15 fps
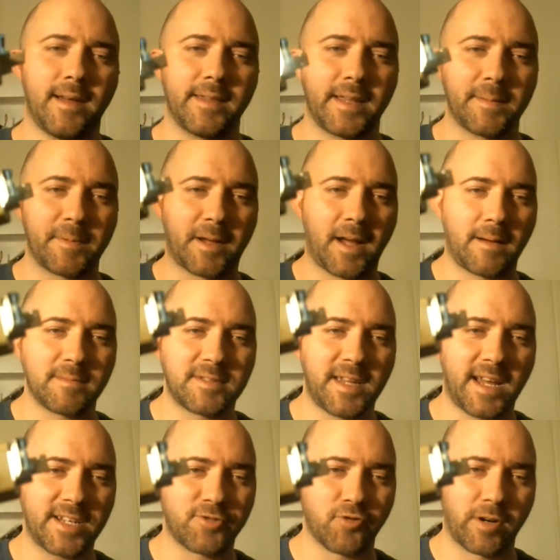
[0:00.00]
then it becomes
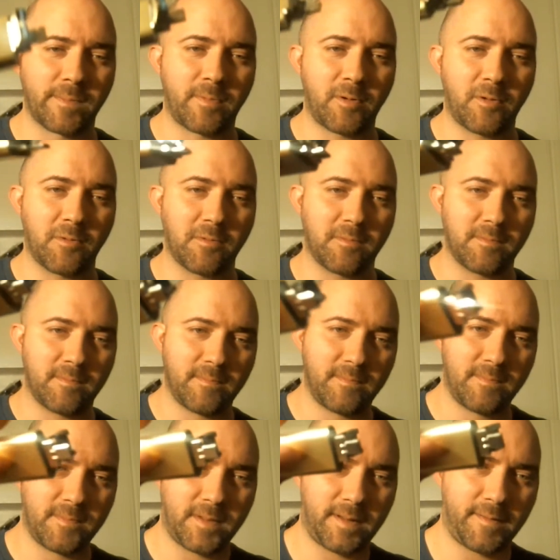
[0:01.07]
the Android port.
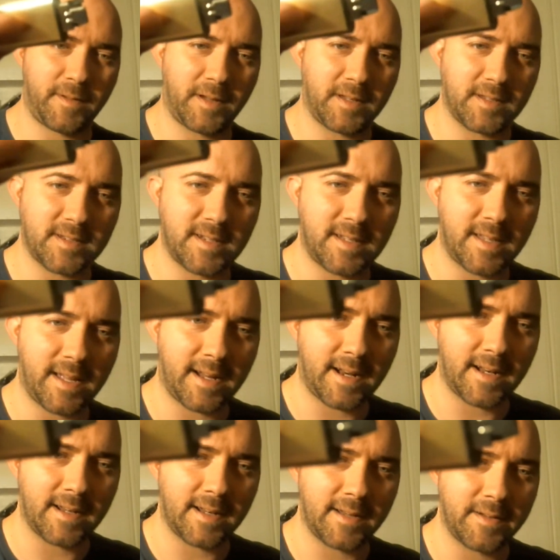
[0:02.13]
I don't know if you can see
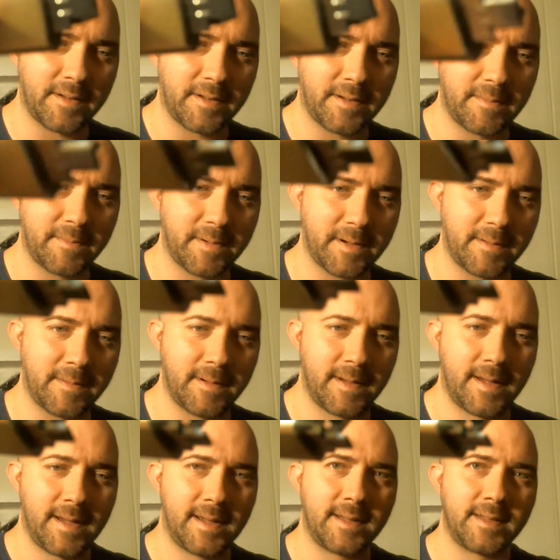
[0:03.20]
that clearly or not, but
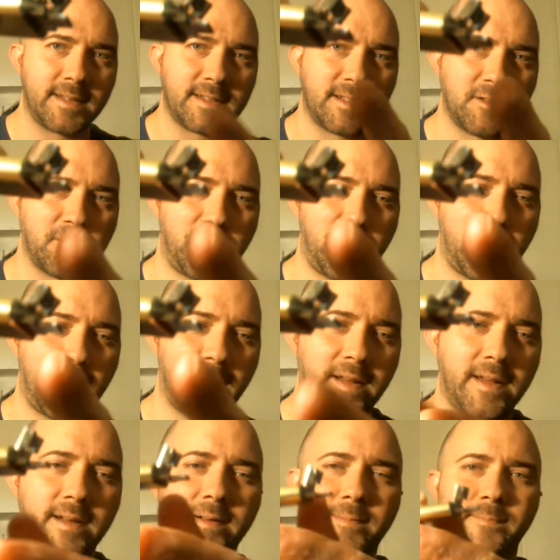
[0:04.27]
this little part
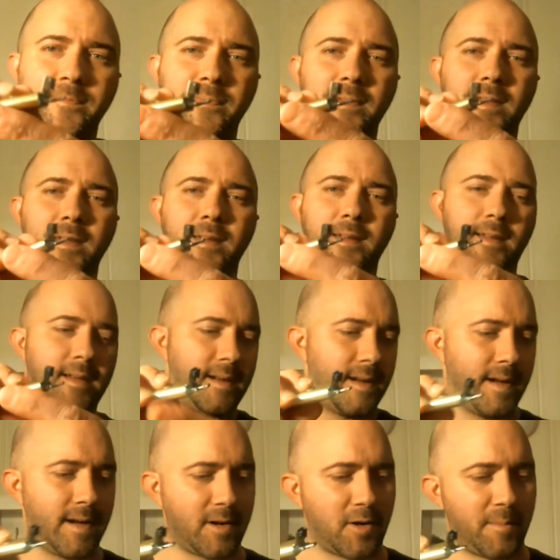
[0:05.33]
here.
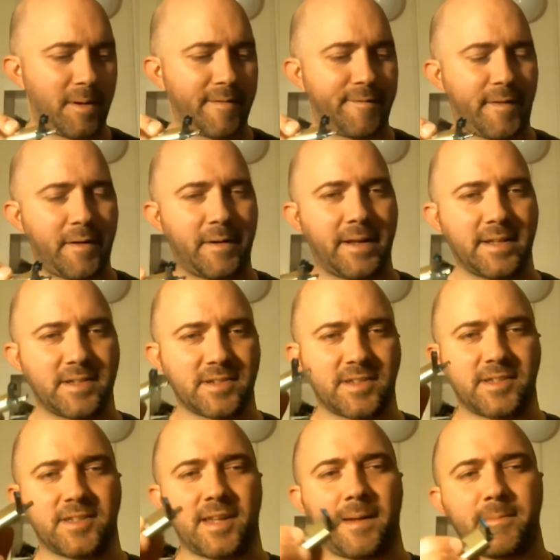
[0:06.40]
I've got my phone here just
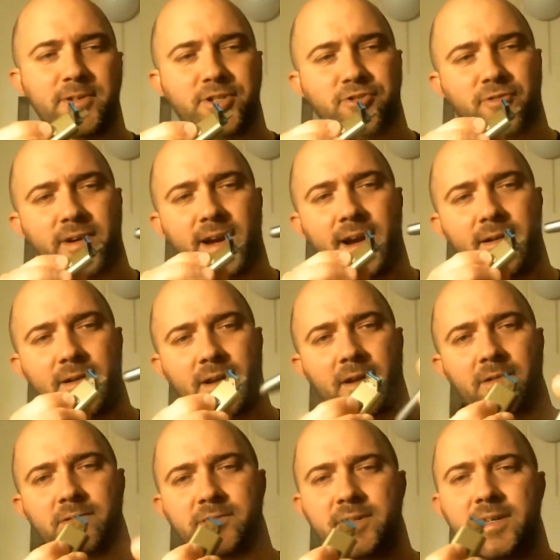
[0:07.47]
to demonstrate how it
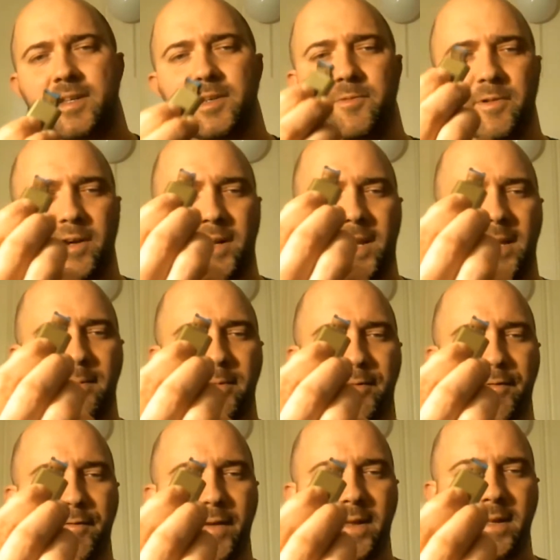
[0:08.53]
goes in. You want to keep
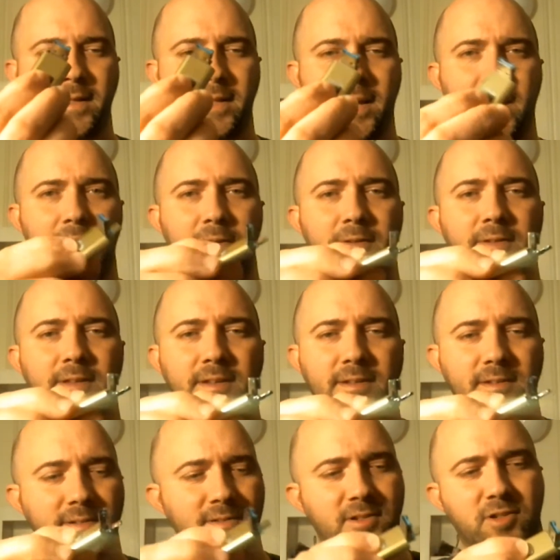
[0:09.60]
your finger down on the
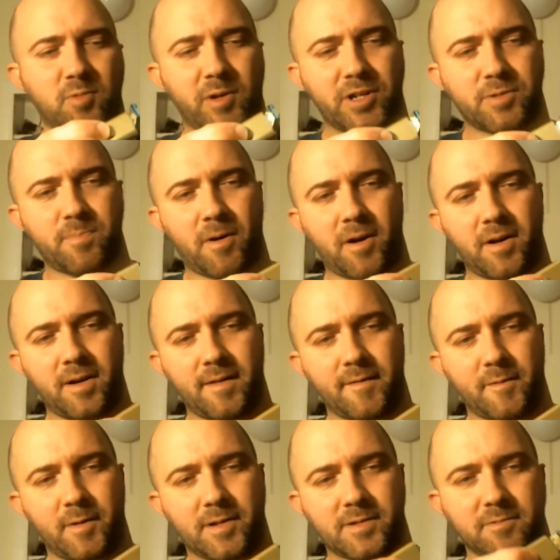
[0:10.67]
switch part,
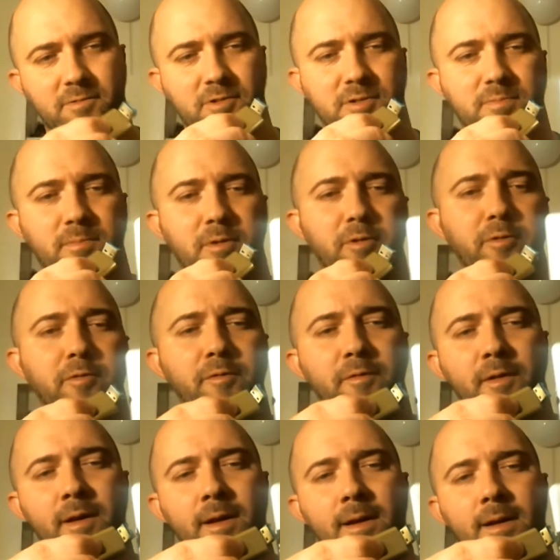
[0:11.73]
otherwise it will just move.
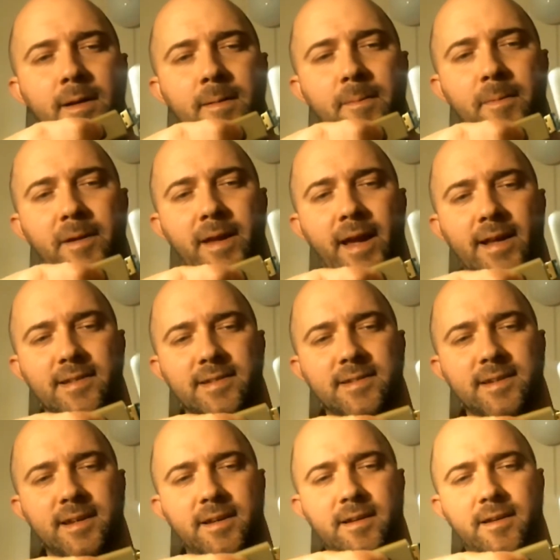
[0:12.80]

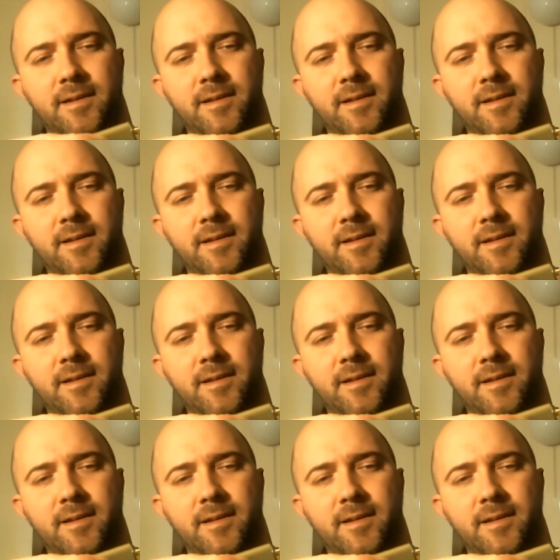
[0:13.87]
Yes, it